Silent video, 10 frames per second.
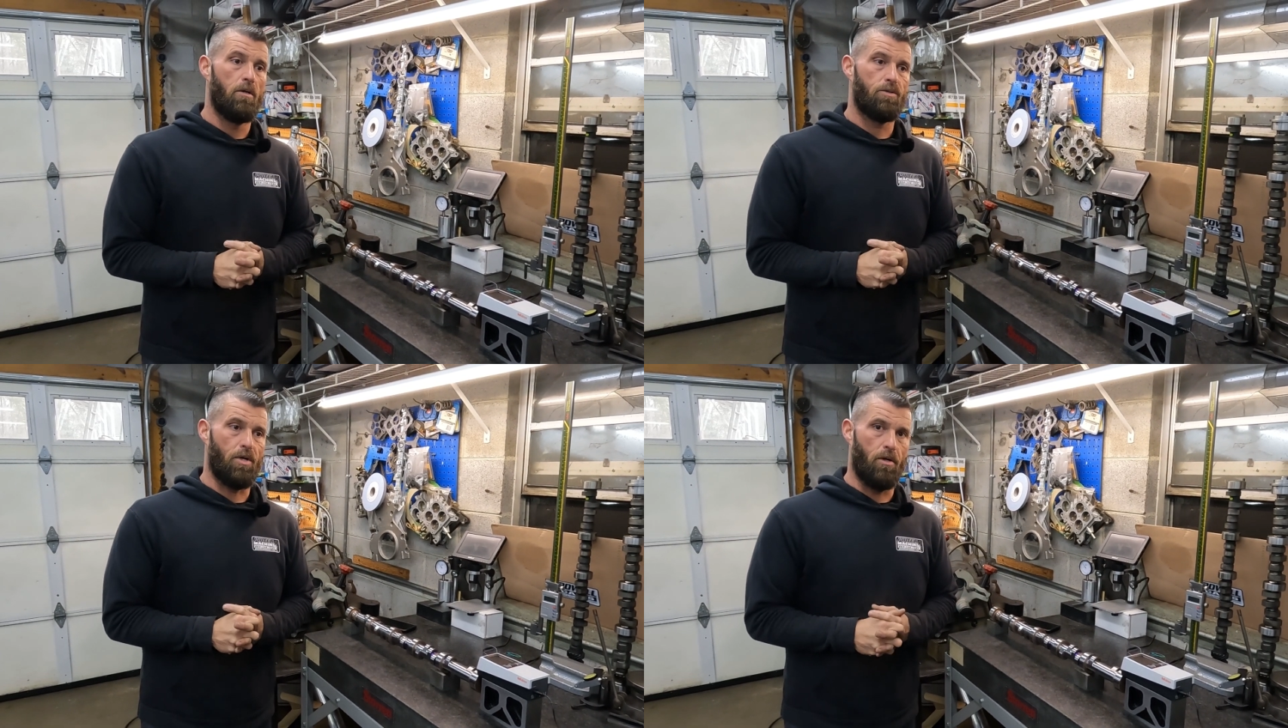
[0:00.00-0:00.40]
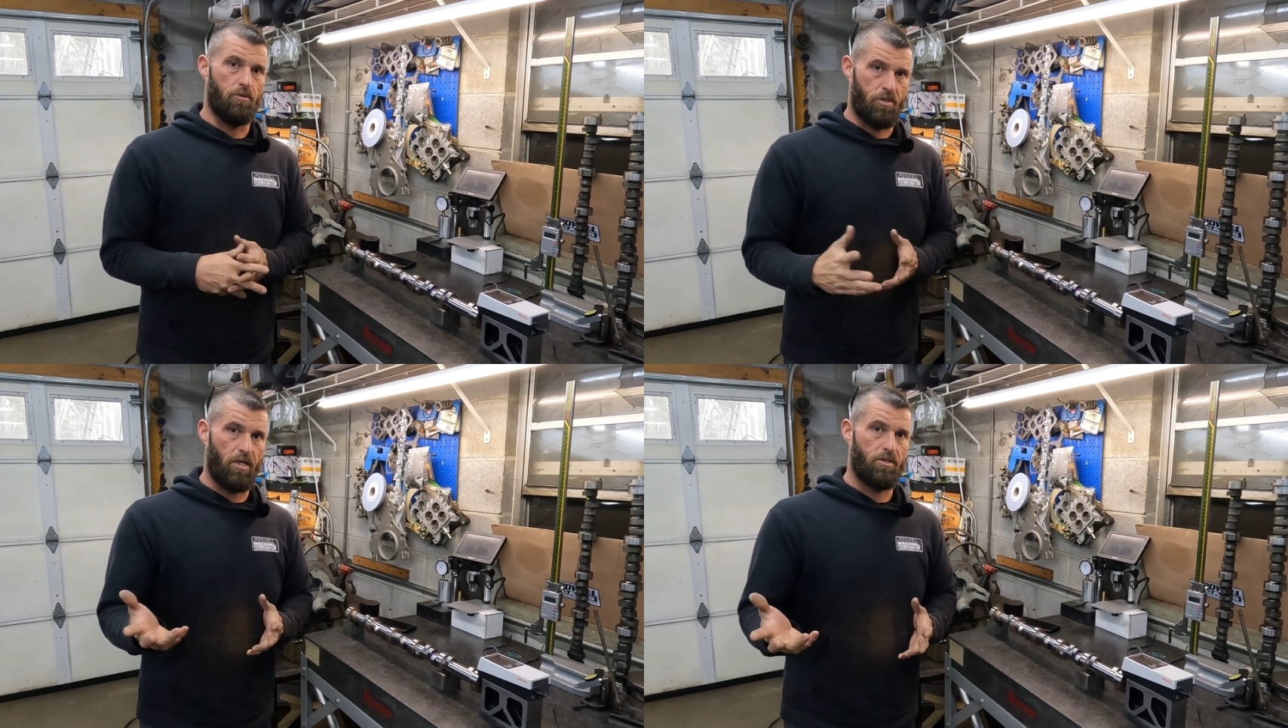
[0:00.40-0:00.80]

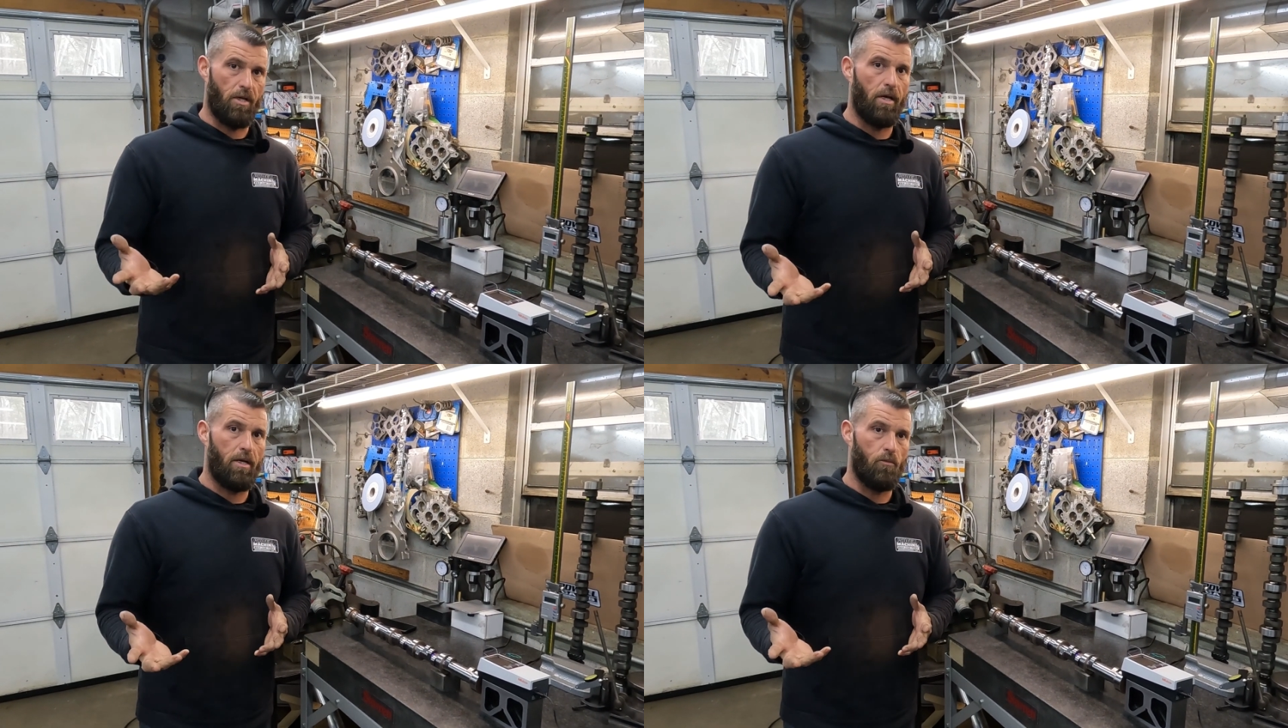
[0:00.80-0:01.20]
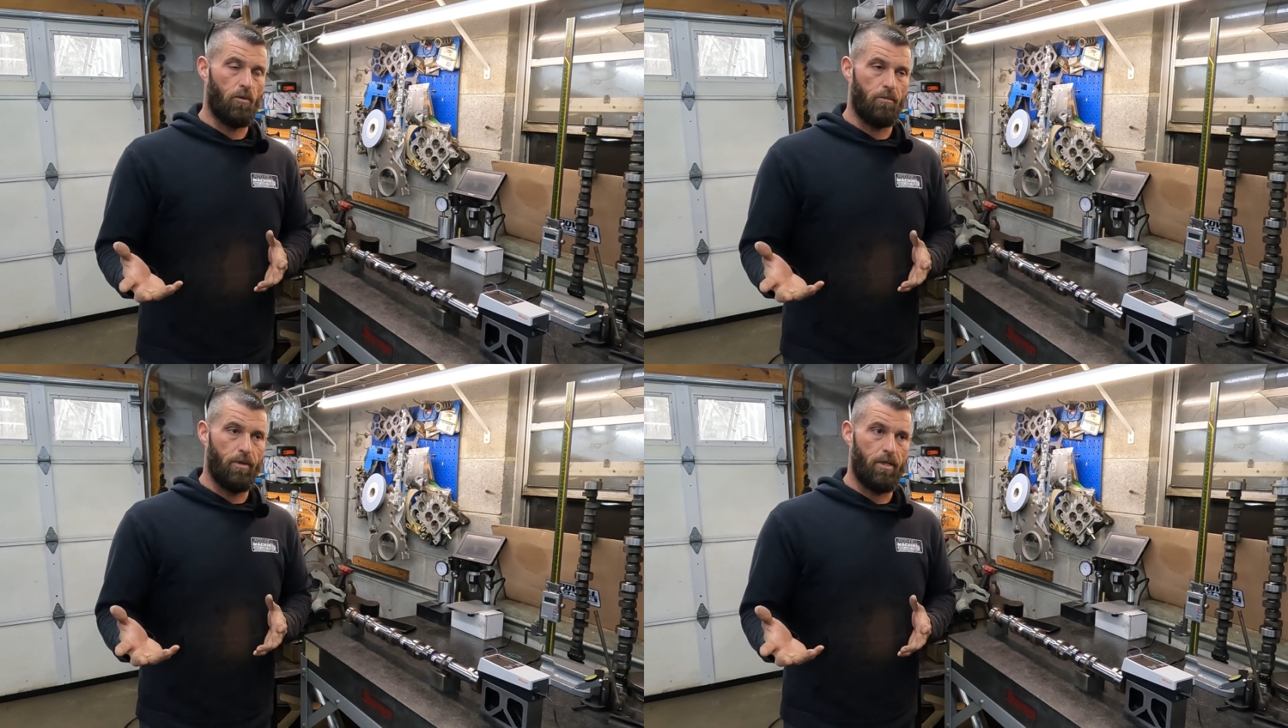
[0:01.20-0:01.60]
So 16
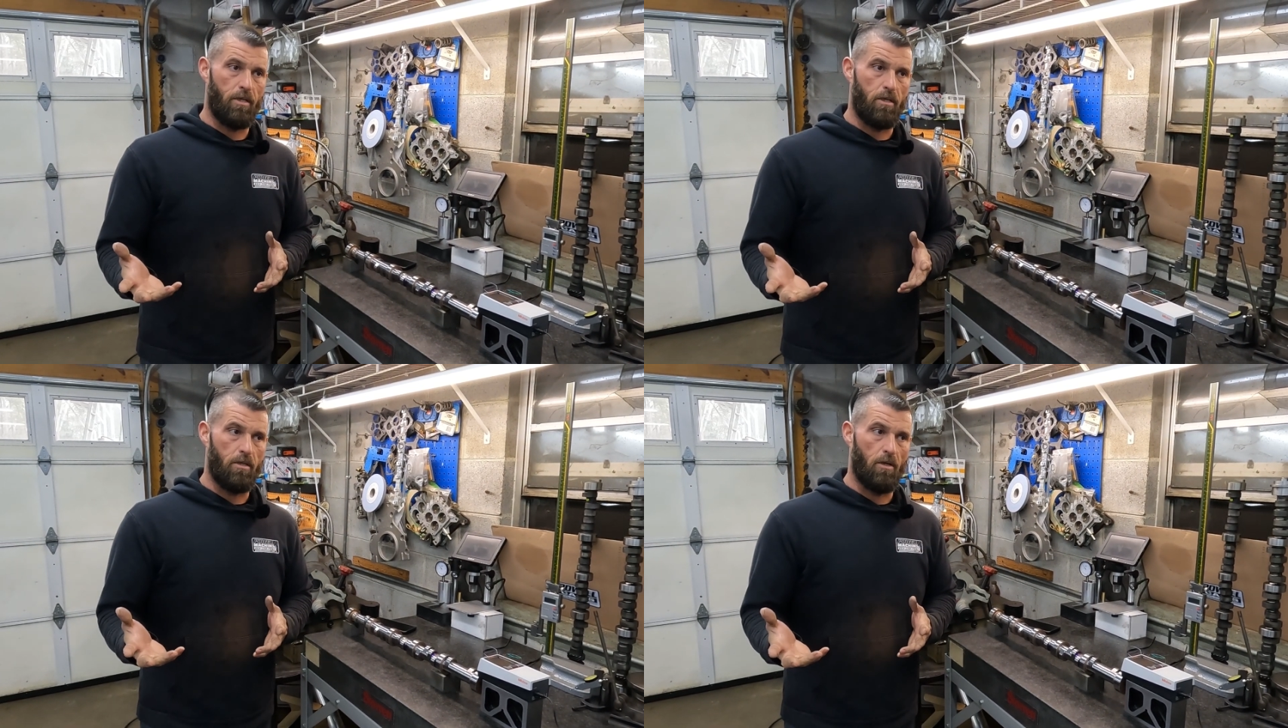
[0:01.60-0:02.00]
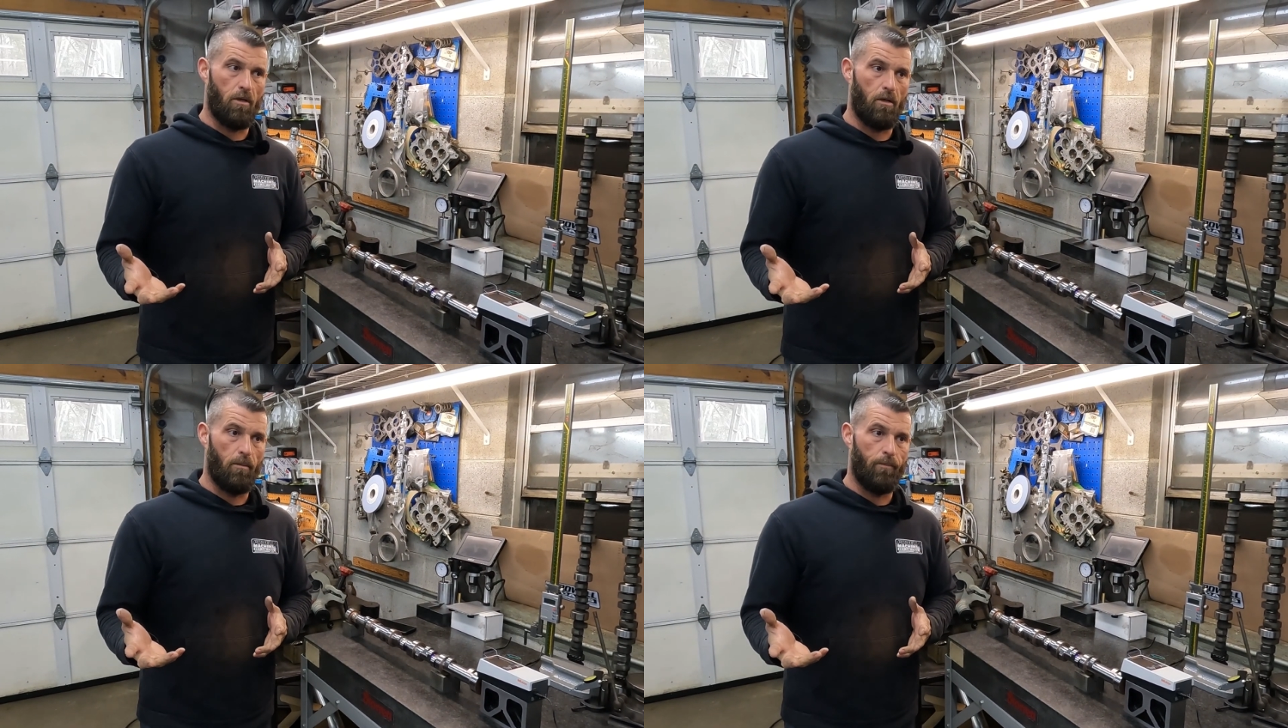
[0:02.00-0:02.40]
would be
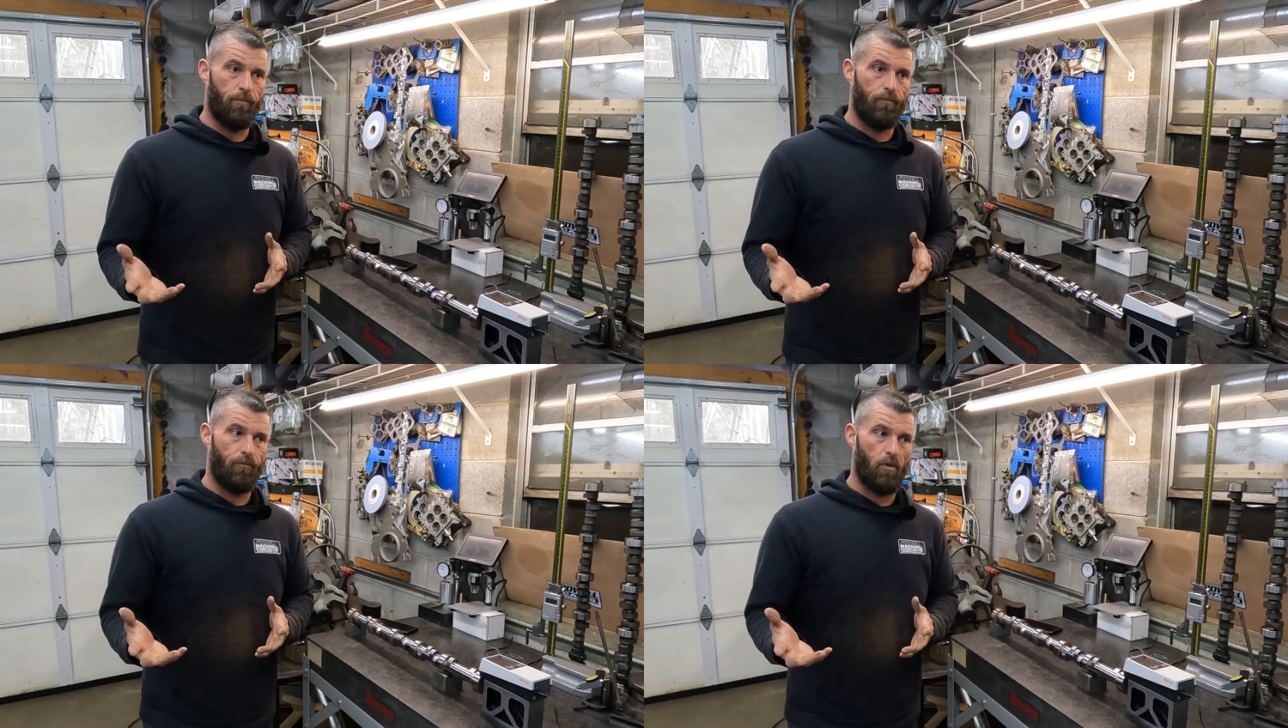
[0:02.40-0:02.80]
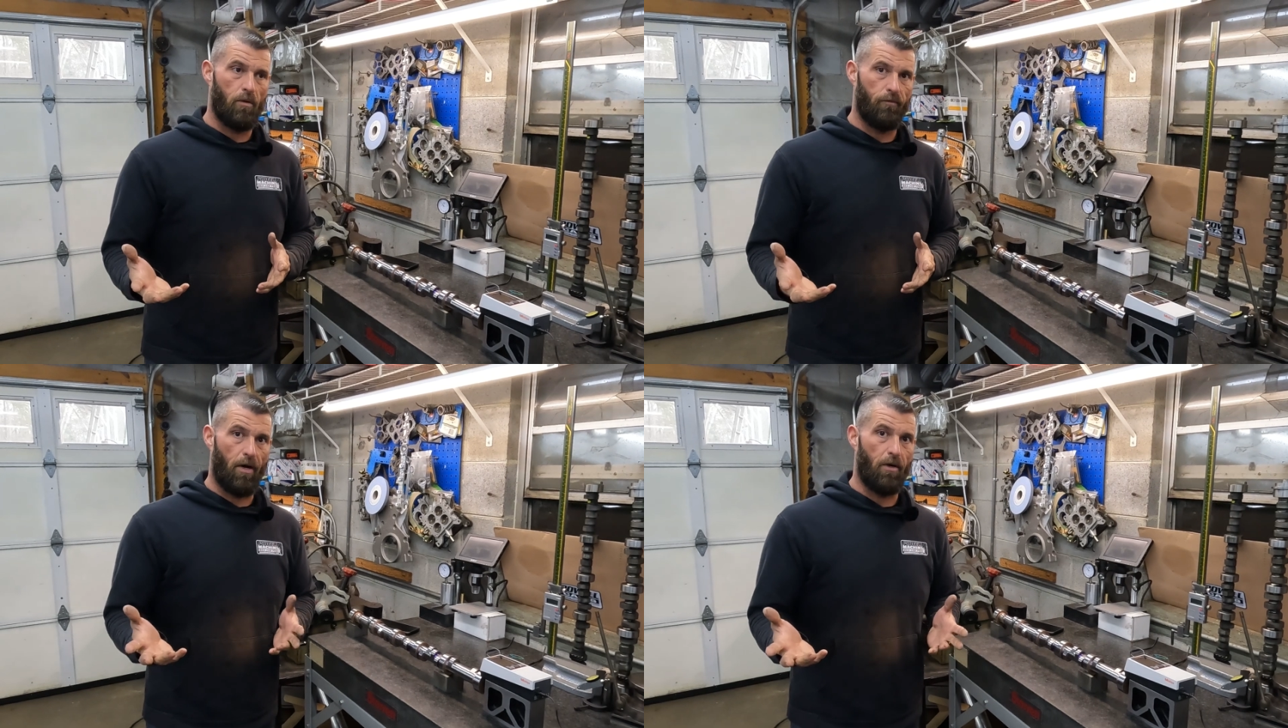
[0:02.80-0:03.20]
um,
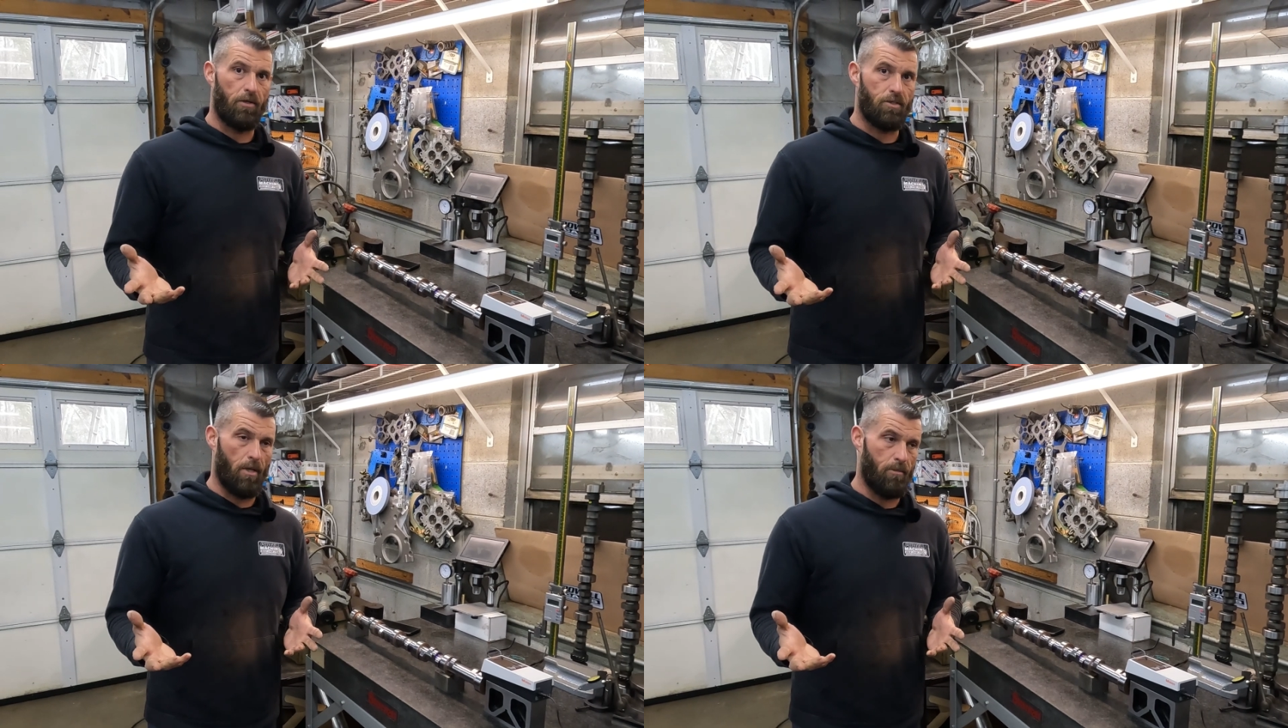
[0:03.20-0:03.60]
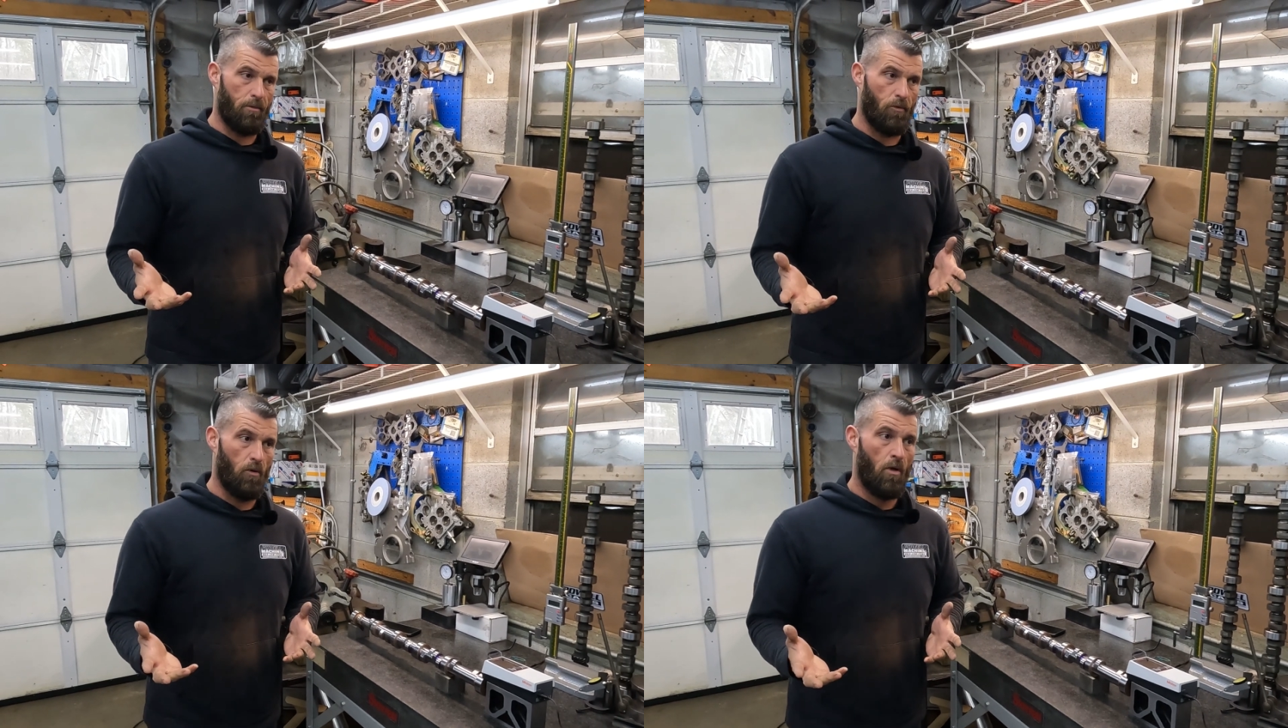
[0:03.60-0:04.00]
very
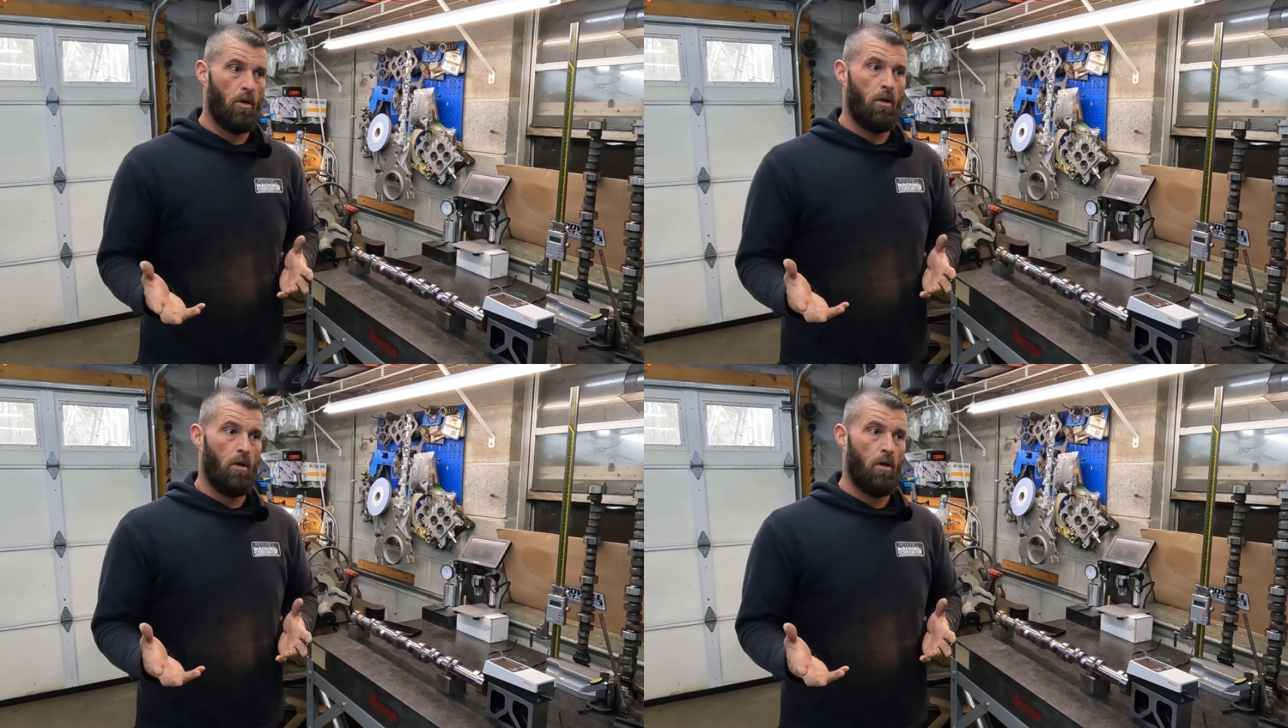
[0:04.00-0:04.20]
acceptable.